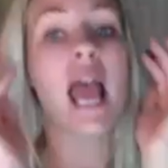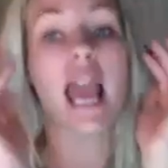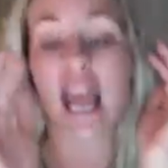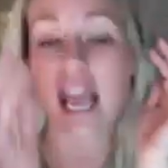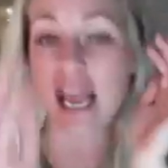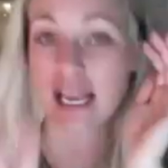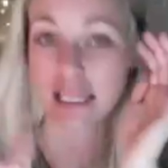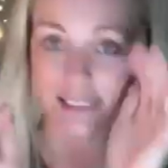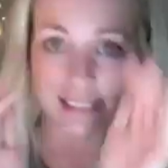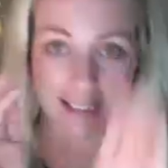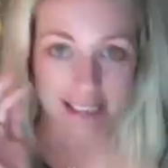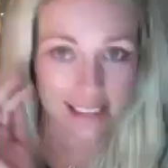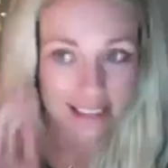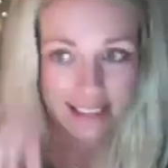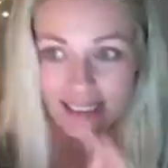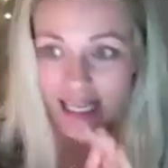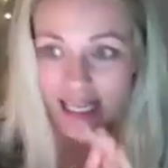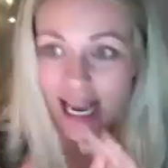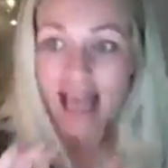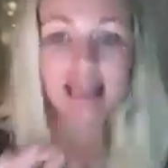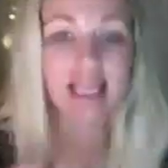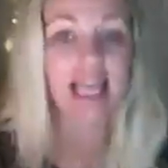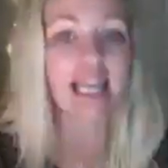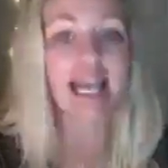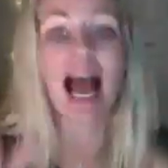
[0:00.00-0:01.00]
It's
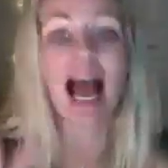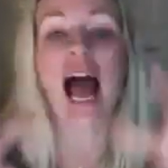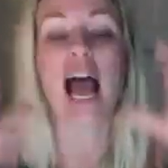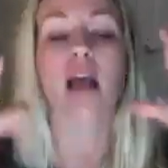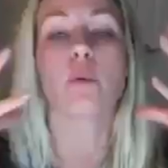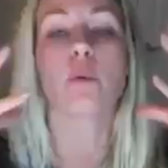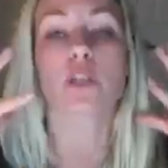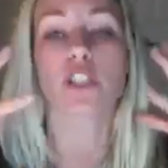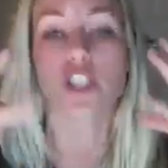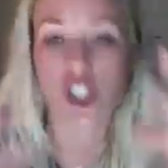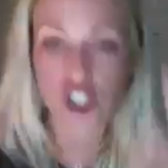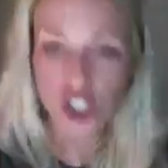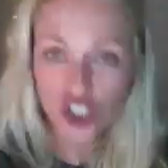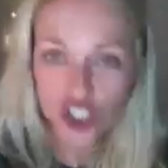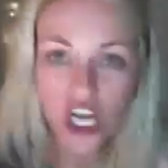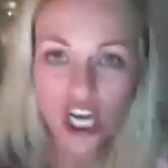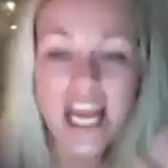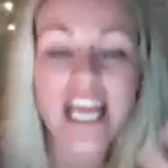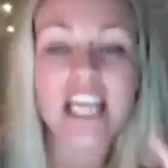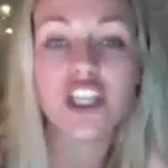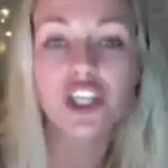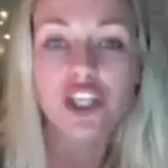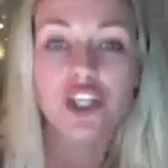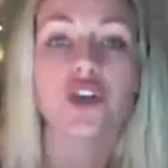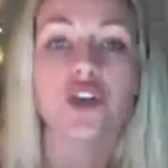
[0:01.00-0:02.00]
like I would
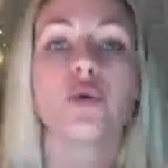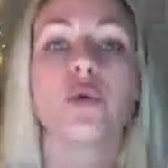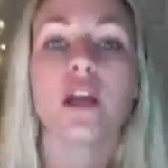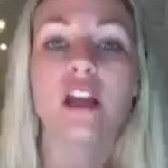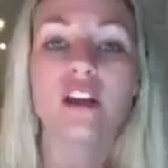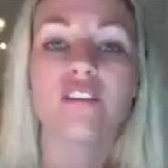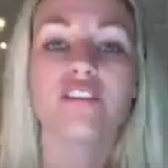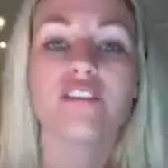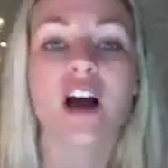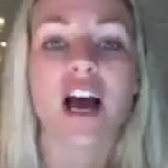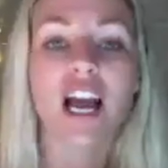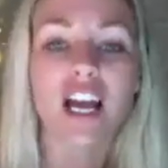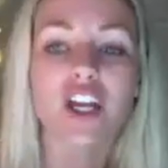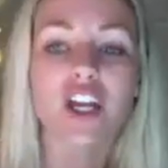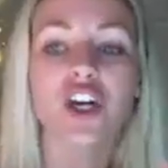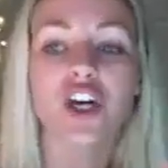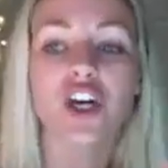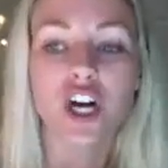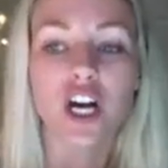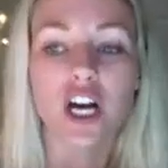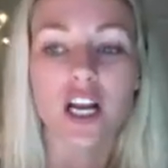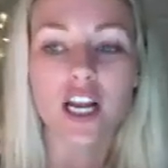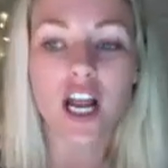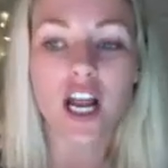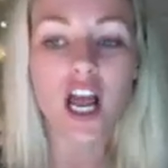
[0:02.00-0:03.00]
shake you if I
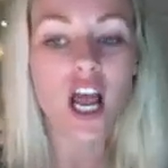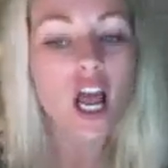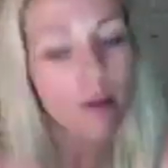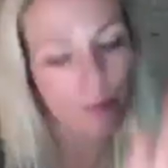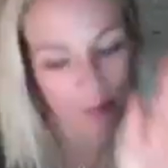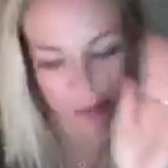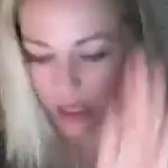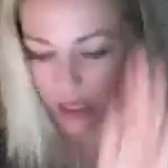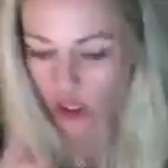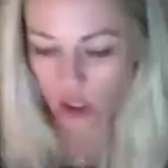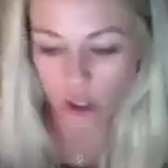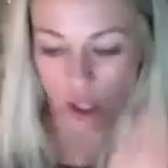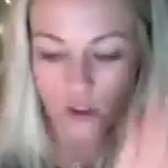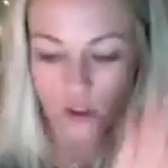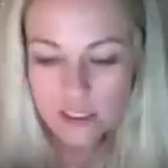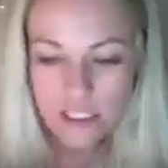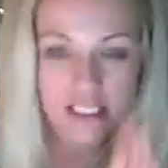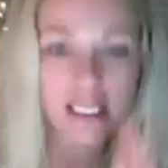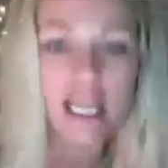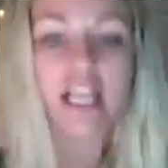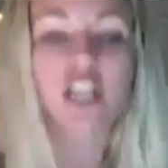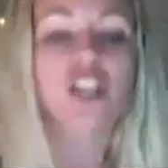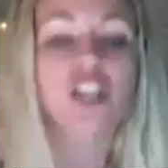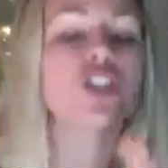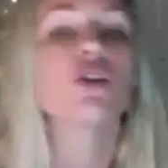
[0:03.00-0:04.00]
could, but the closest
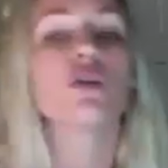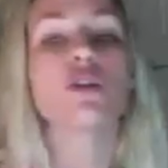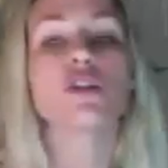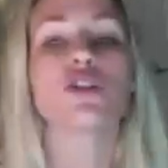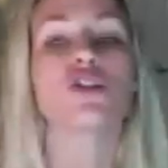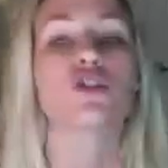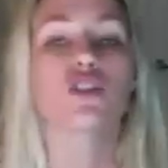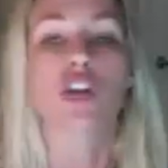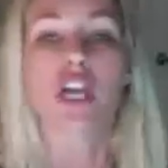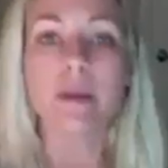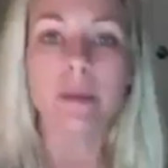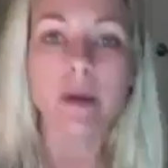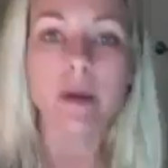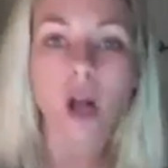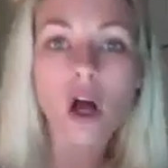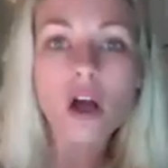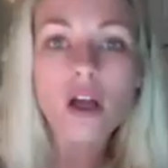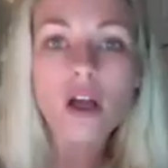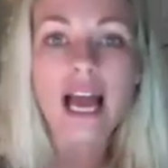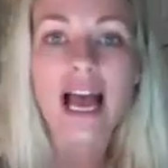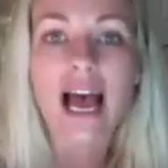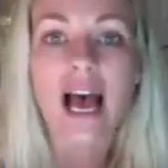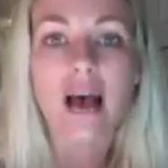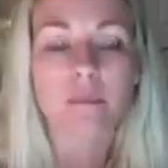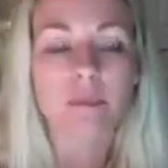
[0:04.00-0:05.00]
I can do is scream in all
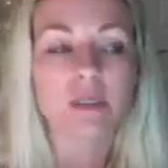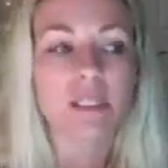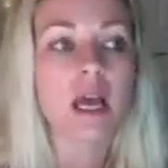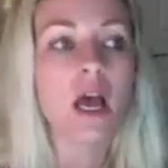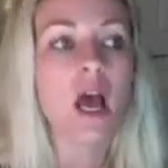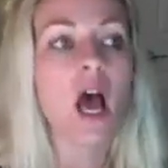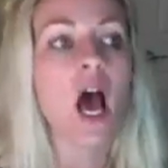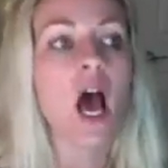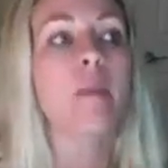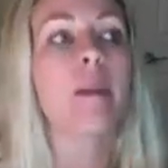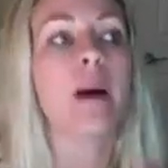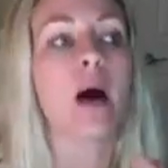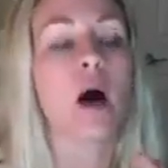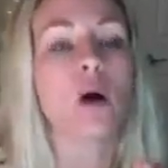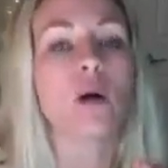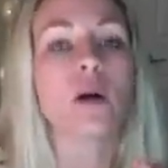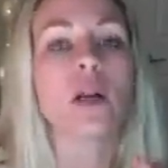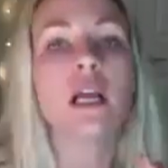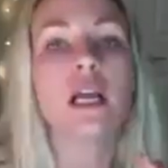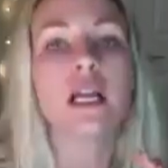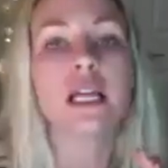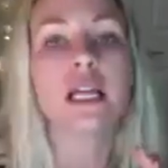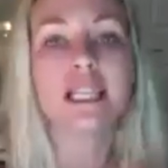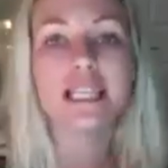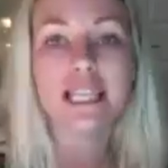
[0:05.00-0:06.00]
caps about
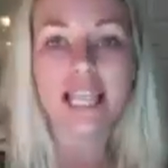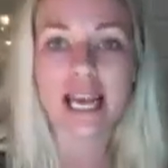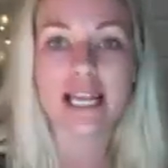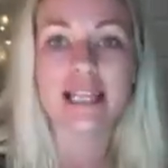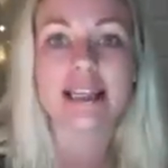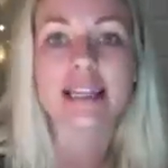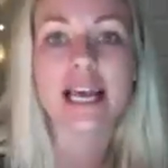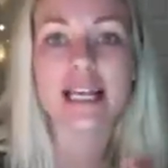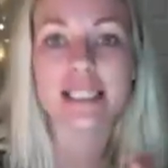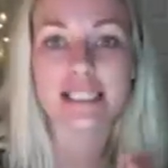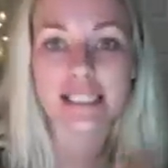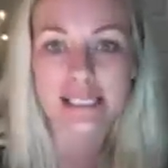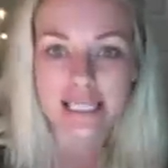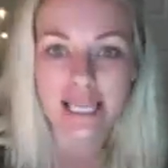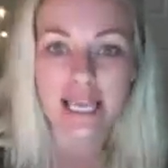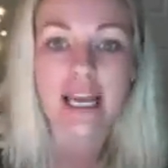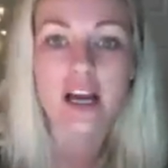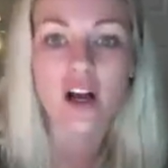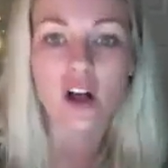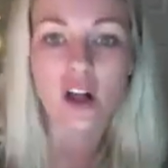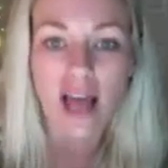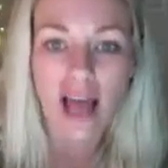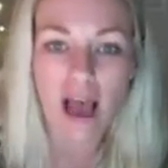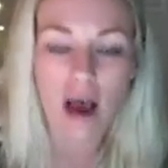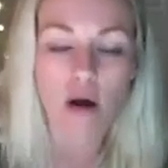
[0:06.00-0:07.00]
get that
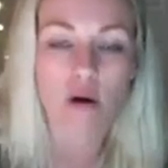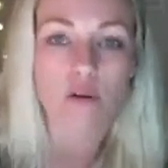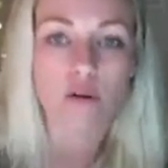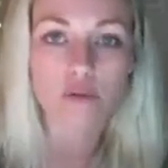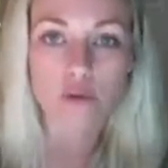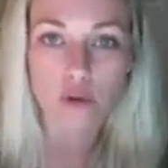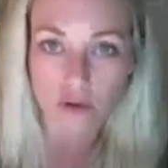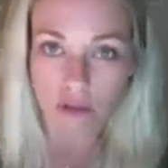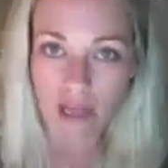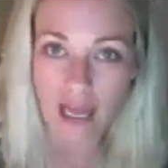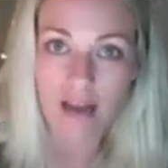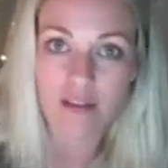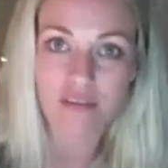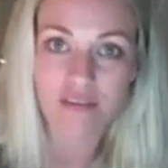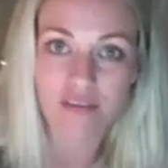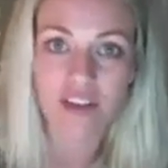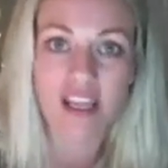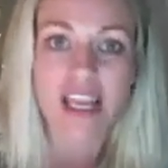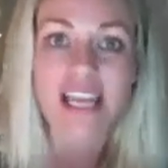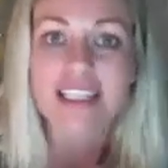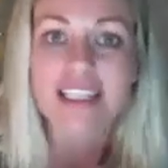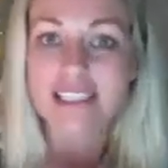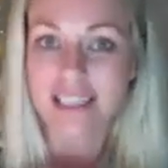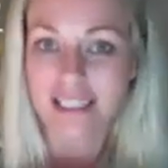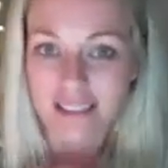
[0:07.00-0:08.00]
scale out of your life.
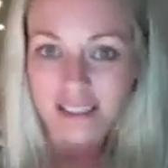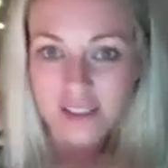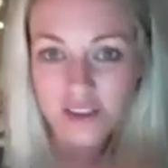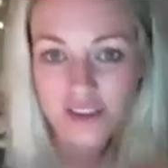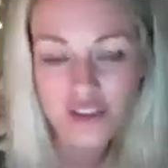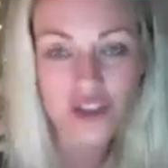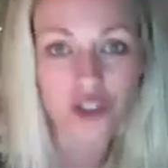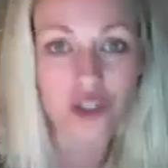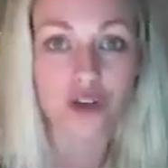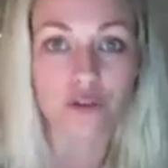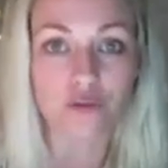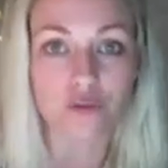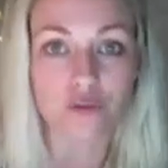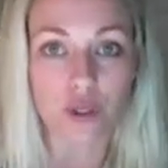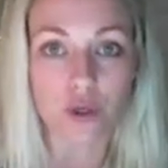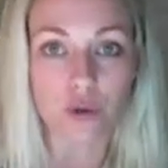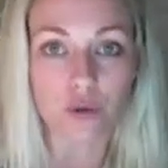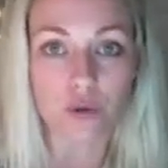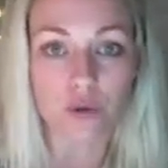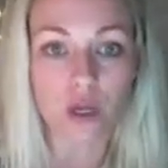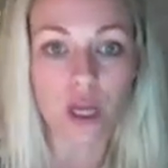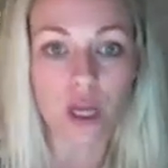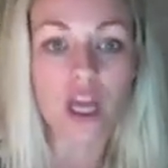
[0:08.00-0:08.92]
It doesn't serve you.